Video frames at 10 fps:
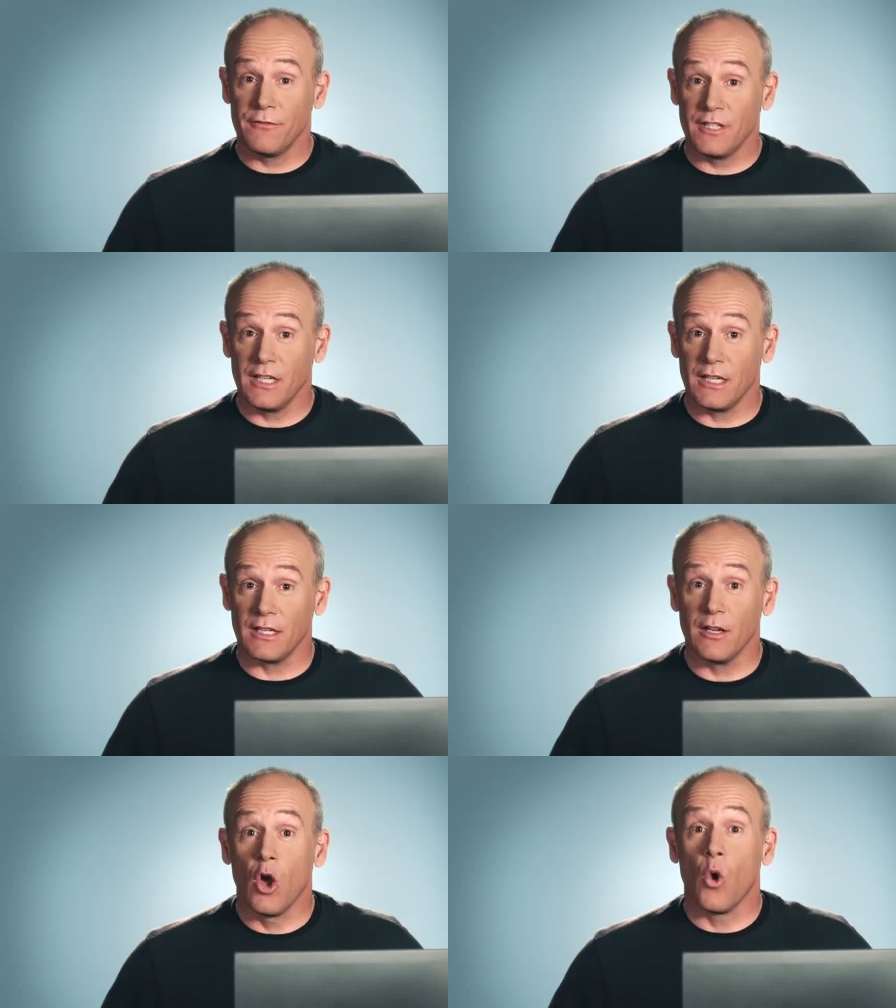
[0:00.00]

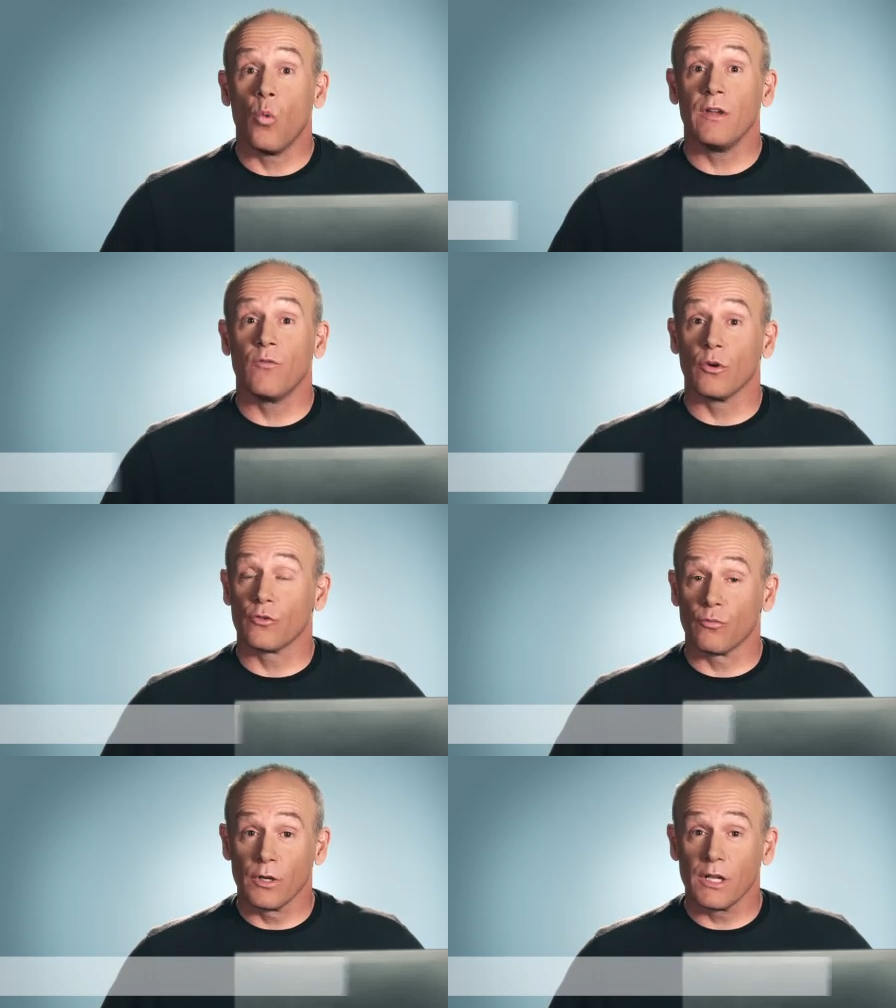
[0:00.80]
fifteen, we've
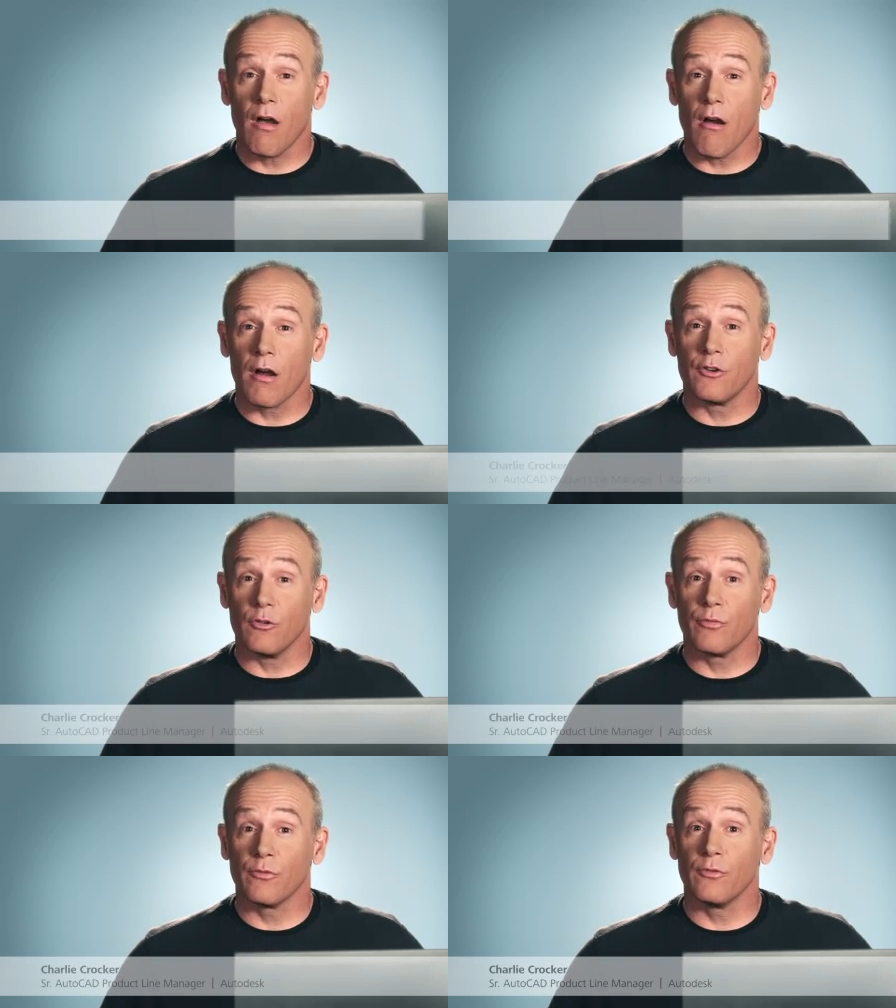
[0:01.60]
worked really hard to
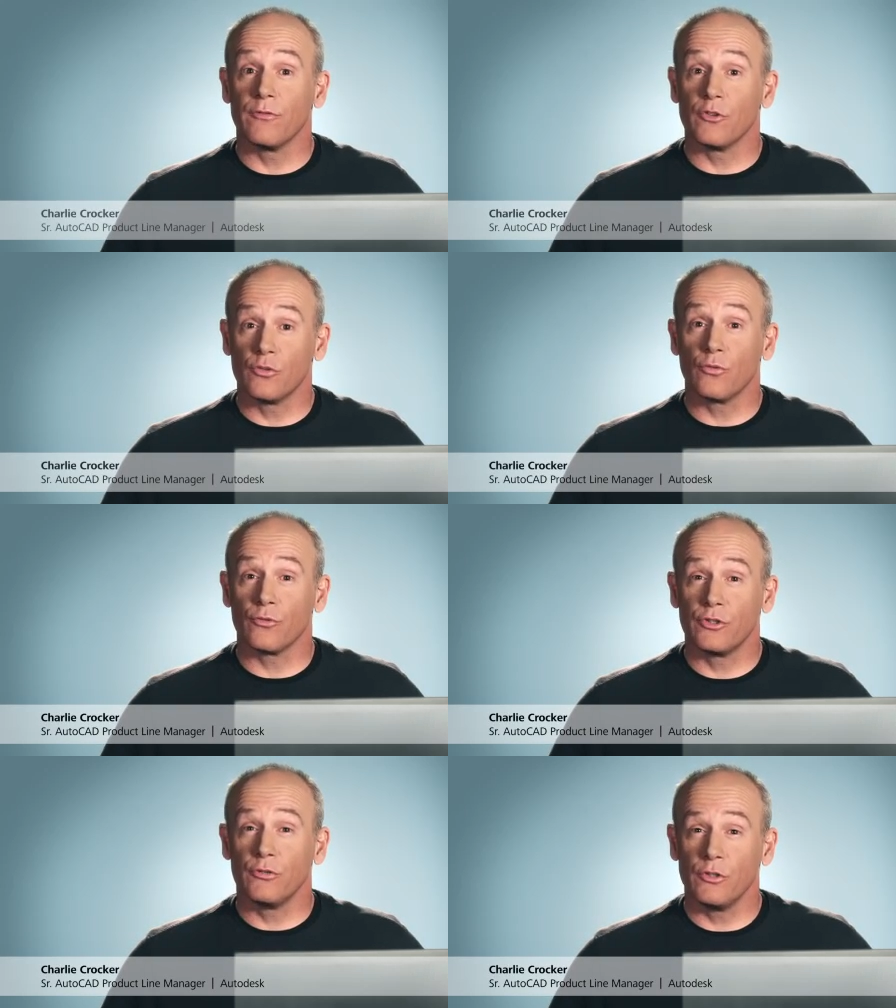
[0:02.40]
improve the
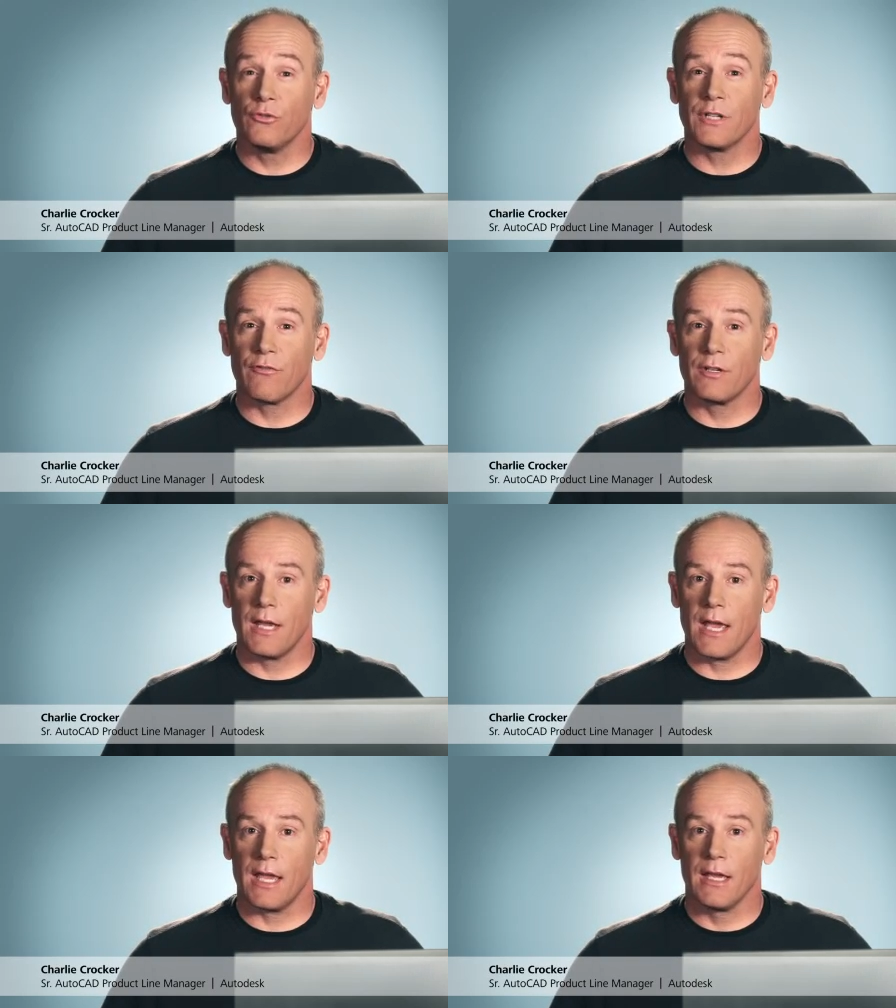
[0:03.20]
tools you use every
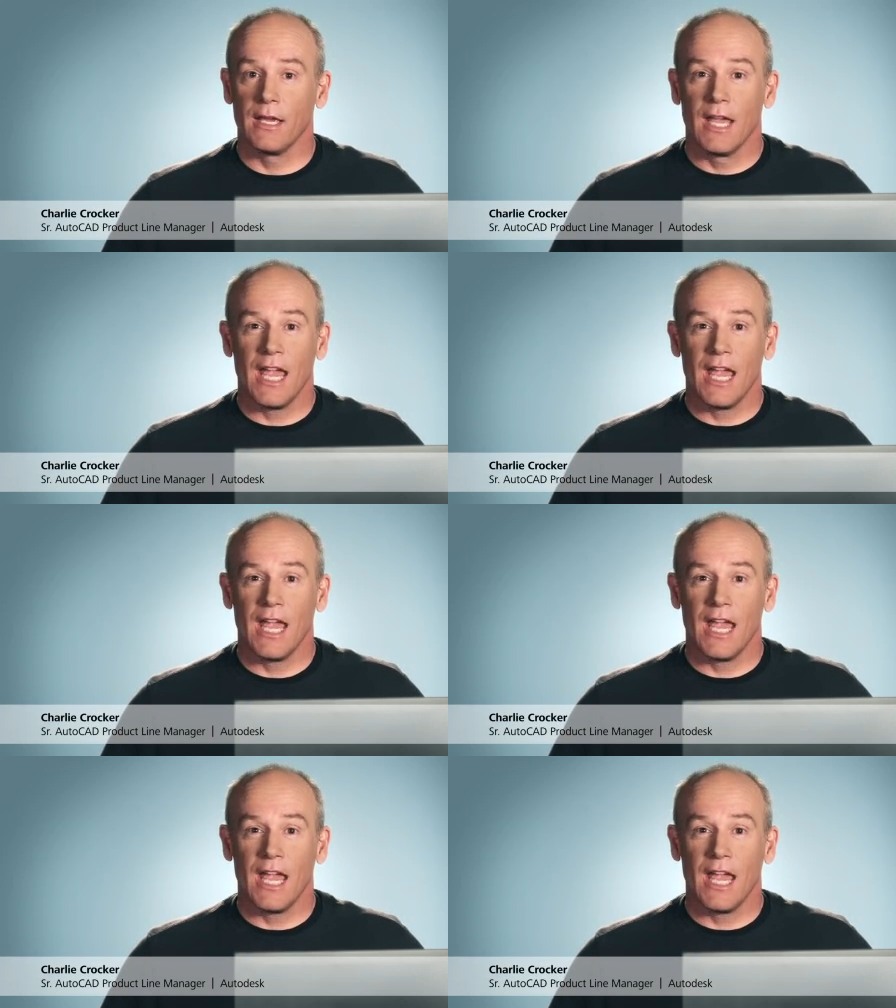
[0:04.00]
day